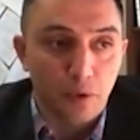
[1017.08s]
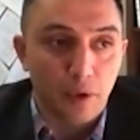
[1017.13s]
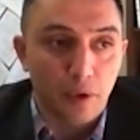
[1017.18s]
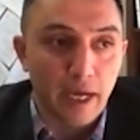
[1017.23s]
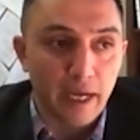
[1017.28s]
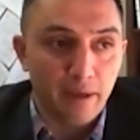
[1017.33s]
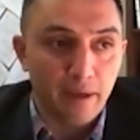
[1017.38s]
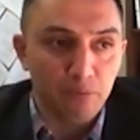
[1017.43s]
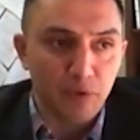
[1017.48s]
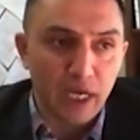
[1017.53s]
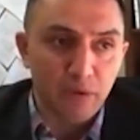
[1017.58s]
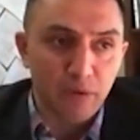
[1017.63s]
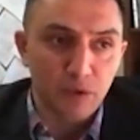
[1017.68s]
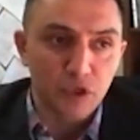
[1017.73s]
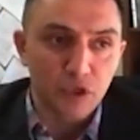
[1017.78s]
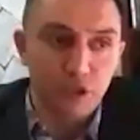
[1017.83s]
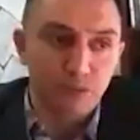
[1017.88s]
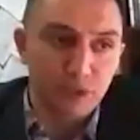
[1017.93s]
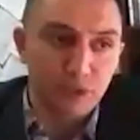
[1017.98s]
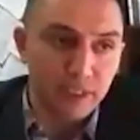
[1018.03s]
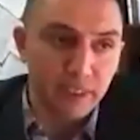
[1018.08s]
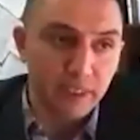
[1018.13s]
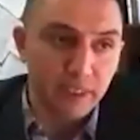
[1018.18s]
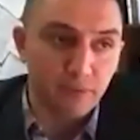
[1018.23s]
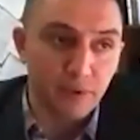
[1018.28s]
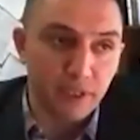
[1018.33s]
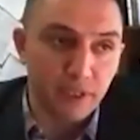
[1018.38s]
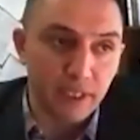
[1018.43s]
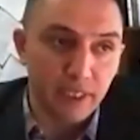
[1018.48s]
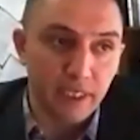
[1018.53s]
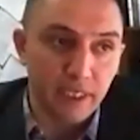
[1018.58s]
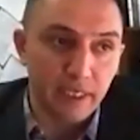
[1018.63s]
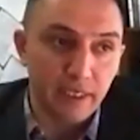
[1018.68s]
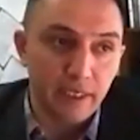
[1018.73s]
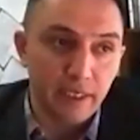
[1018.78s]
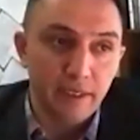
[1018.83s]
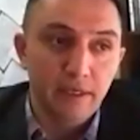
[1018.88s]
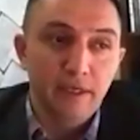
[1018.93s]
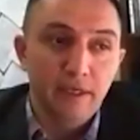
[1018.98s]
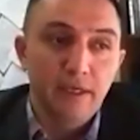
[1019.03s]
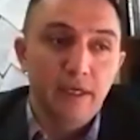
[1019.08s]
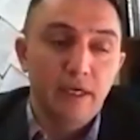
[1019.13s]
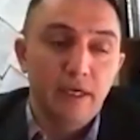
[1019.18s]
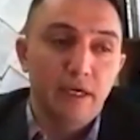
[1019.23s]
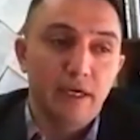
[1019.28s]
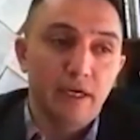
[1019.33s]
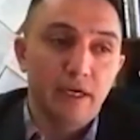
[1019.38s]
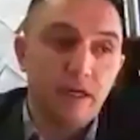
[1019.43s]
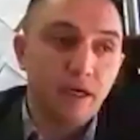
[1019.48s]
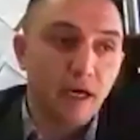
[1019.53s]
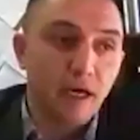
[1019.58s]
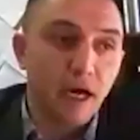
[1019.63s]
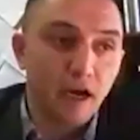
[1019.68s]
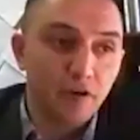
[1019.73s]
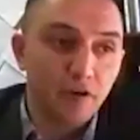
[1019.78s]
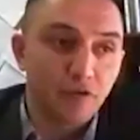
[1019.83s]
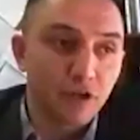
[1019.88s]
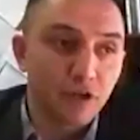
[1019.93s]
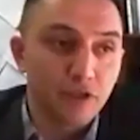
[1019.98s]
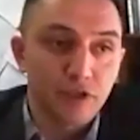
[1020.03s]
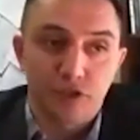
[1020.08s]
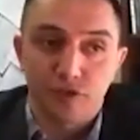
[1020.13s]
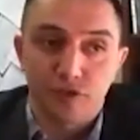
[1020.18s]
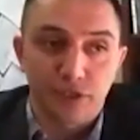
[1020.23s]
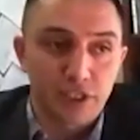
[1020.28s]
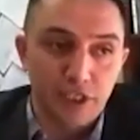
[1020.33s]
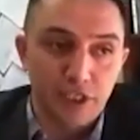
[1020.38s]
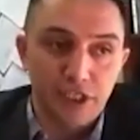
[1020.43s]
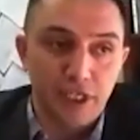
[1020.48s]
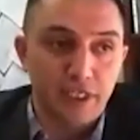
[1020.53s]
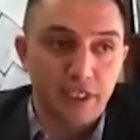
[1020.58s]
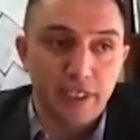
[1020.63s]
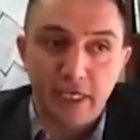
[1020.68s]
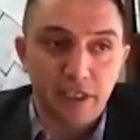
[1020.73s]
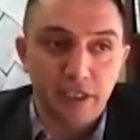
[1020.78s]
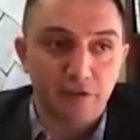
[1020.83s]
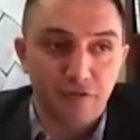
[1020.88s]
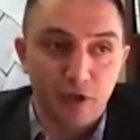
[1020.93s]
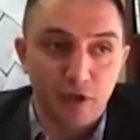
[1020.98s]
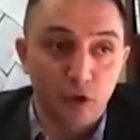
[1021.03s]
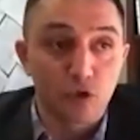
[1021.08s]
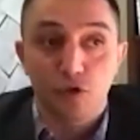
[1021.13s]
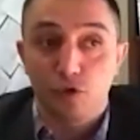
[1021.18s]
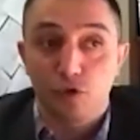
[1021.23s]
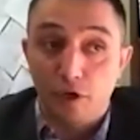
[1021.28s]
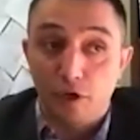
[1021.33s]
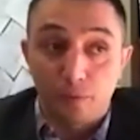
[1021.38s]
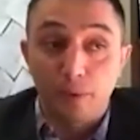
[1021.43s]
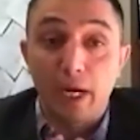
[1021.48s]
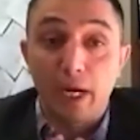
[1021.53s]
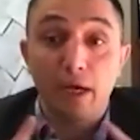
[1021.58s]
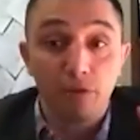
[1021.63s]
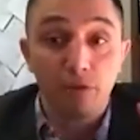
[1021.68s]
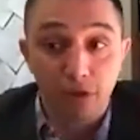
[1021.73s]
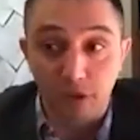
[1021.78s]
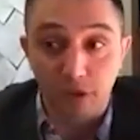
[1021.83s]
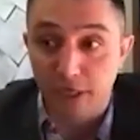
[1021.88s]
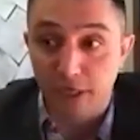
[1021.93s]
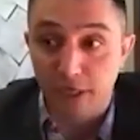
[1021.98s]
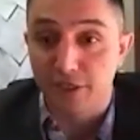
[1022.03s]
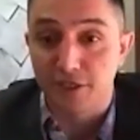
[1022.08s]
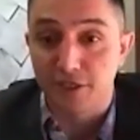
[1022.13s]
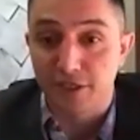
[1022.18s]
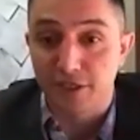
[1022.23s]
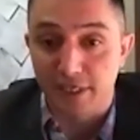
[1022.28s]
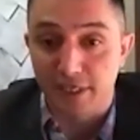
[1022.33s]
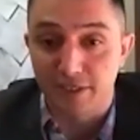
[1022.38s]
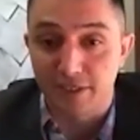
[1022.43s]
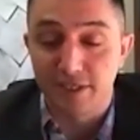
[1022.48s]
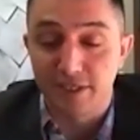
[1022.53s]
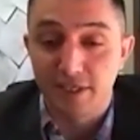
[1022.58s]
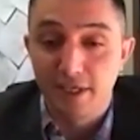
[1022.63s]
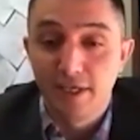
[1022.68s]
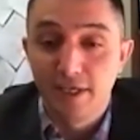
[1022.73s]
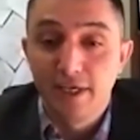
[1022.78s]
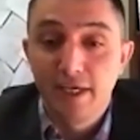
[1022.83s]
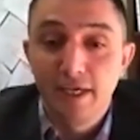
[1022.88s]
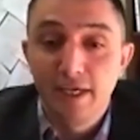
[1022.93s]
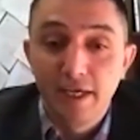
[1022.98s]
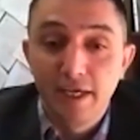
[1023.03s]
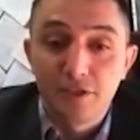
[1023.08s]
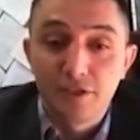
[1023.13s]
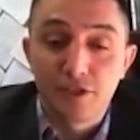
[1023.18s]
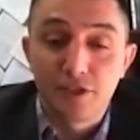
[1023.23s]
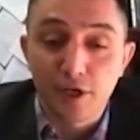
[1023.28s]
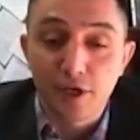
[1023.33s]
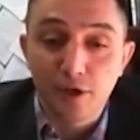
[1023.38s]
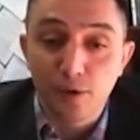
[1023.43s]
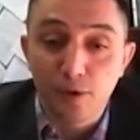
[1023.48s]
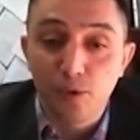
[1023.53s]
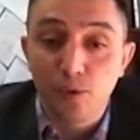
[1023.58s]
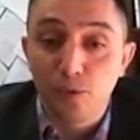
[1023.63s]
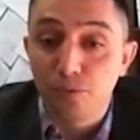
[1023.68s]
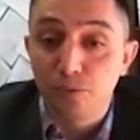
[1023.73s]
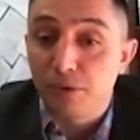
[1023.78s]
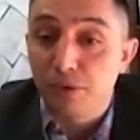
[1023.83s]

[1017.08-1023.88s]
I was competing with the Harvard Strategic Data Fellows around the United States. So